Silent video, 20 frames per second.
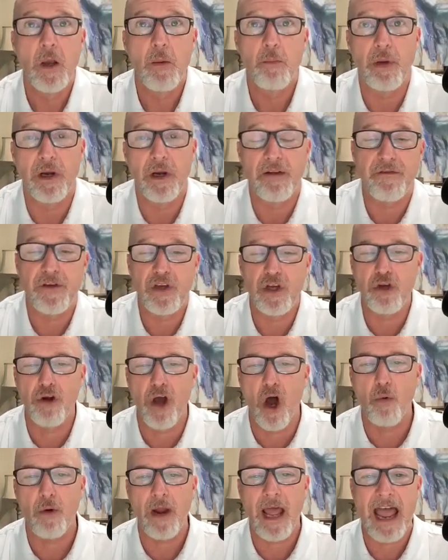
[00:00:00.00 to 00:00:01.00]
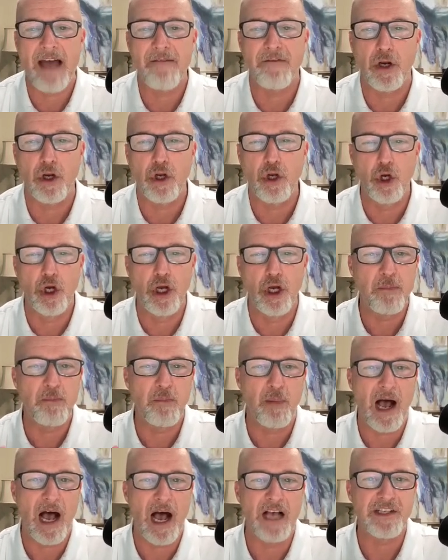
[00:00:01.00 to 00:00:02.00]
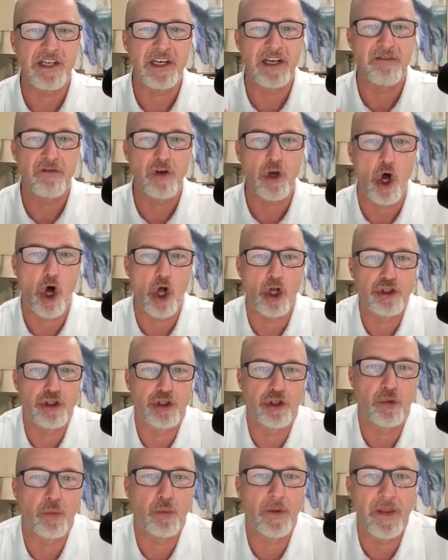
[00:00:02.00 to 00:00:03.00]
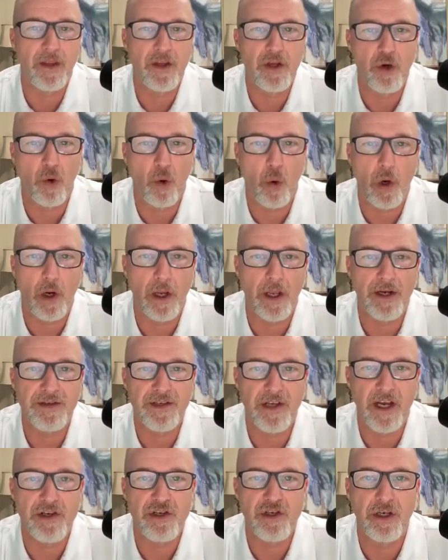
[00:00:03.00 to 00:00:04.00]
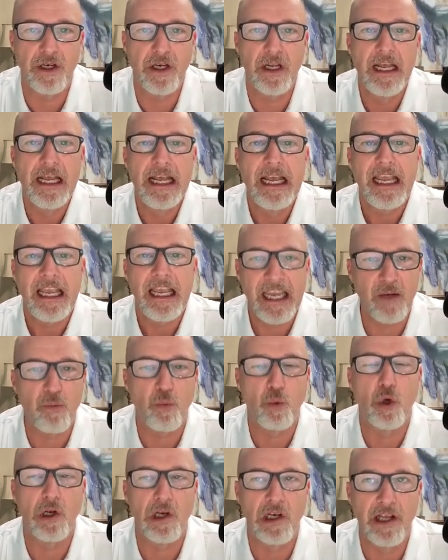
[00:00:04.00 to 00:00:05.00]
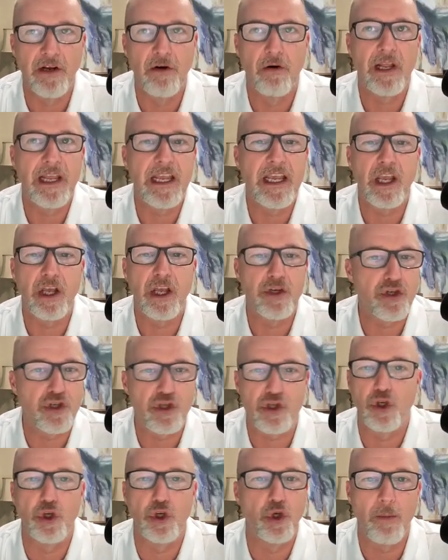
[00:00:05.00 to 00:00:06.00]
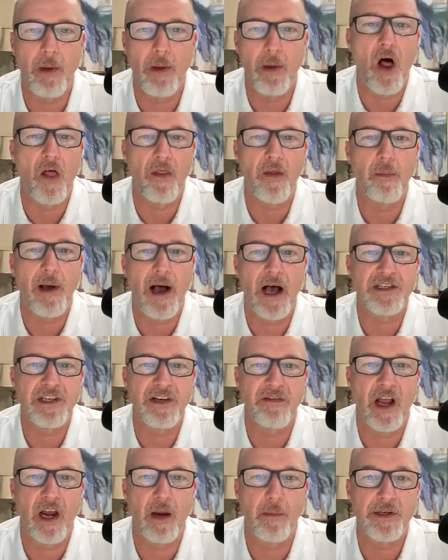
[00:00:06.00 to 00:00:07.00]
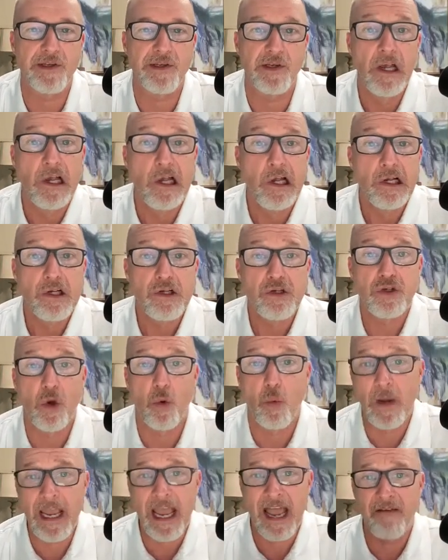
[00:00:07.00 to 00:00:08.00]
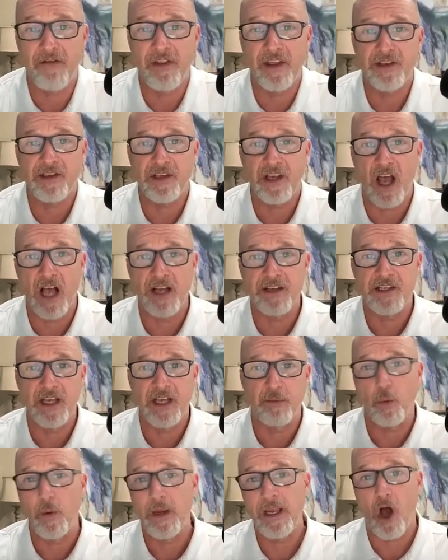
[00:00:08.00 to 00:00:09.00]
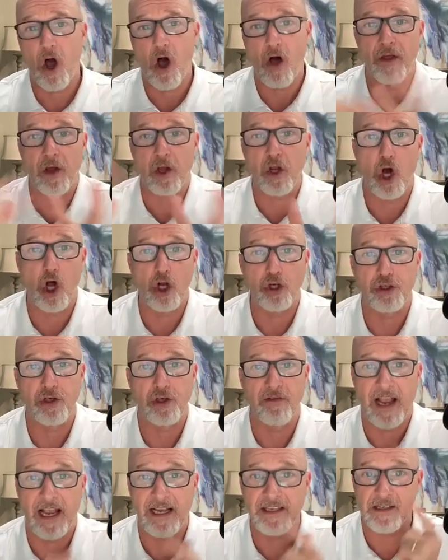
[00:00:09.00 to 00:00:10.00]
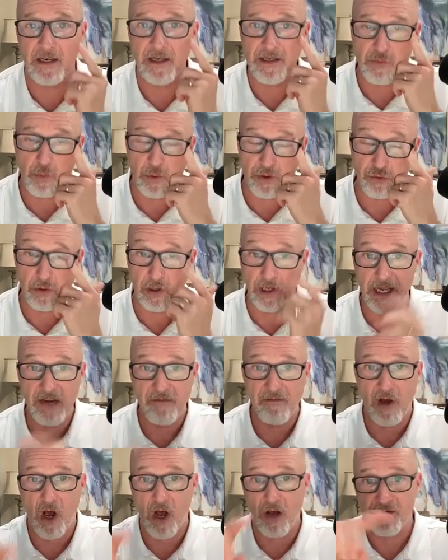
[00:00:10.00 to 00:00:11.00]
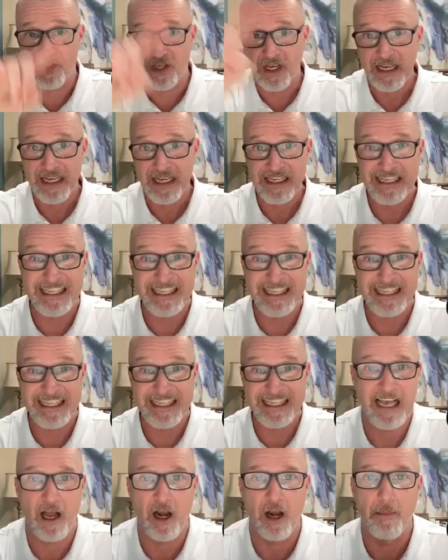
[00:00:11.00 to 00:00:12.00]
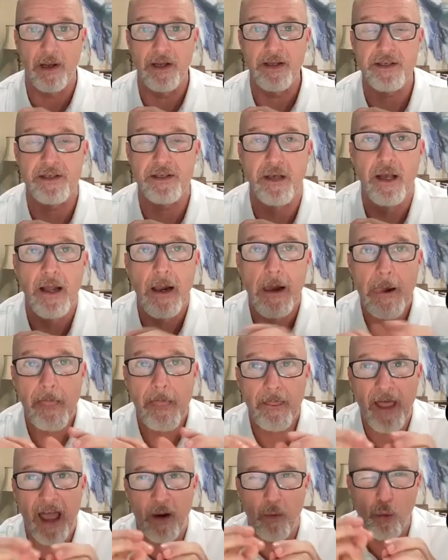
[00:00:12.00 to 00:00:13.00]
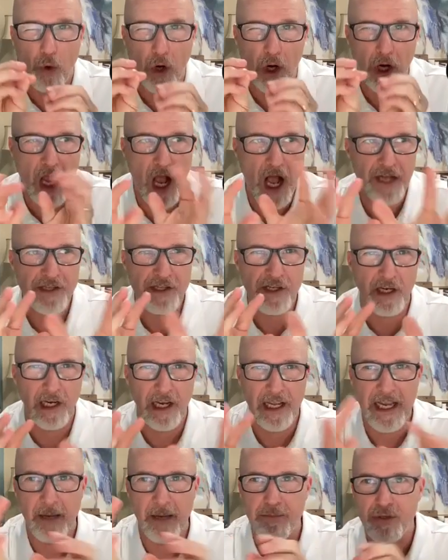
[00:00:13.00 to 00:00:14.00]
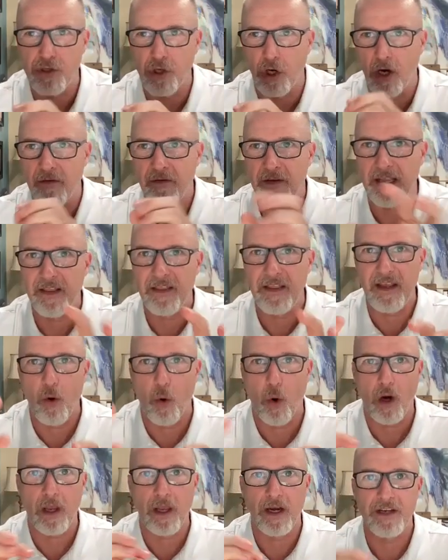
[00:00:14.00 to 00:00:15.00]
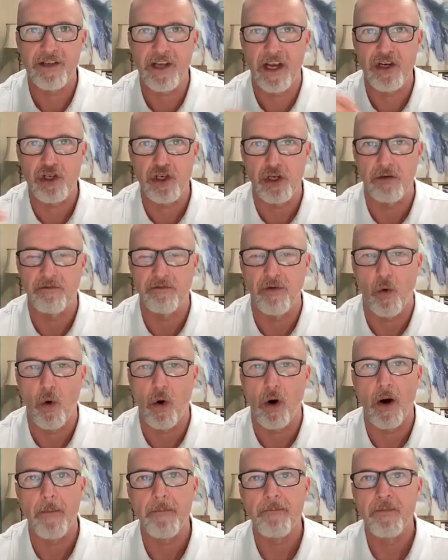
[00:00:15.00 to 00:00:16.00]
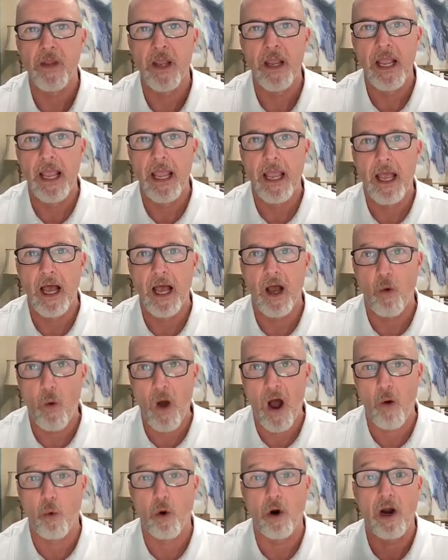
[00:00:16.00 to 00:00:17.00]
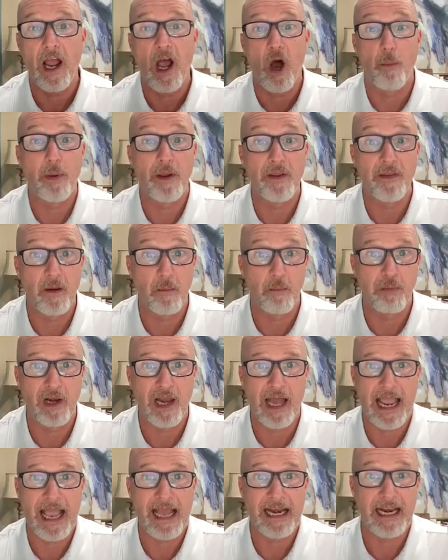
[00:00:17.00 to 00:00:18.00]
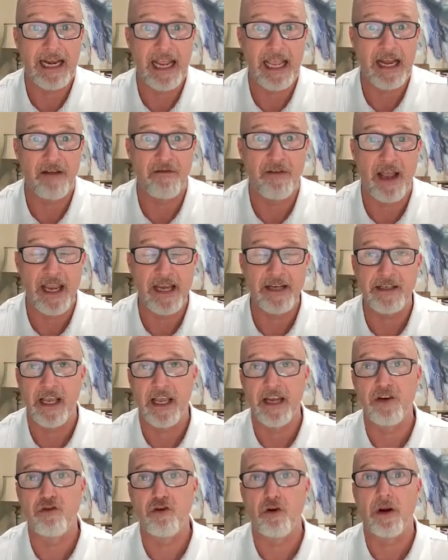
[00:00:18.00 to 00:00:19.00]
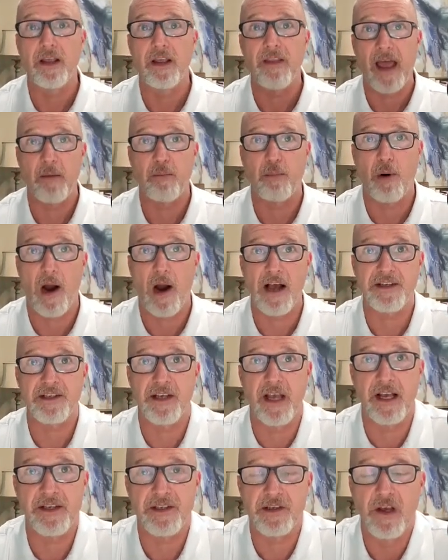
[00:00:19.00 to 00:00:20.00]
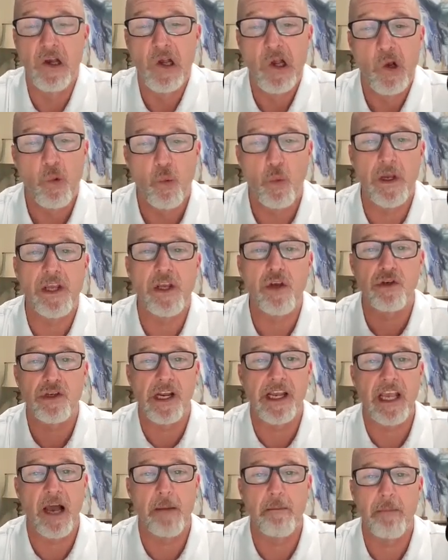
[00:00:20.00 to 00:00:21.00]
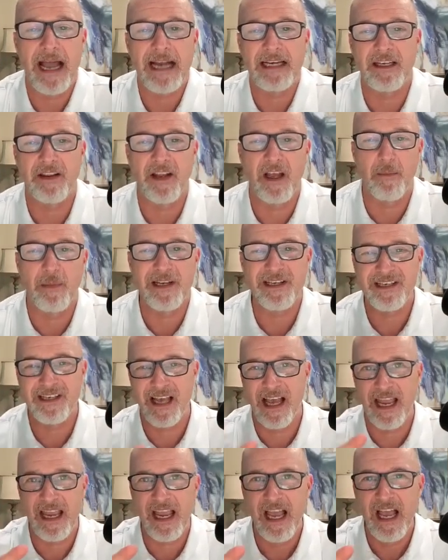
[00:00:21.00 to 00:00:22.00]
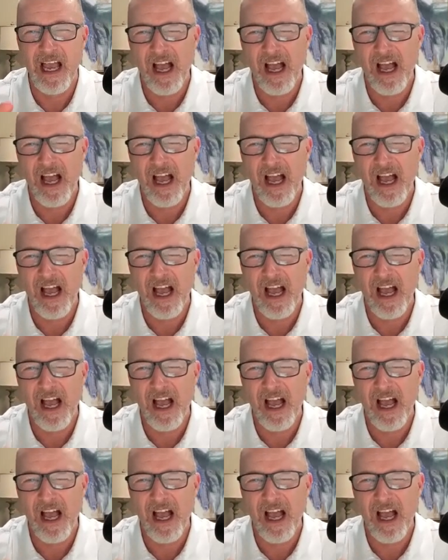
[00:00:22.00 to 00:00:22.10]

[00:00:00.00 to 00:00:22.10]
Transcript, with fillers: but yes. if you don't have a good positive culture within your organization, it yeah. will literally consume all the positive elements. So we have this concept we call the culture of excellence, which really involves six elements that yes. we're constantly observing the organization for. Uh, while we're helping them plan and innovate. And during that process, we usually come back to them and say,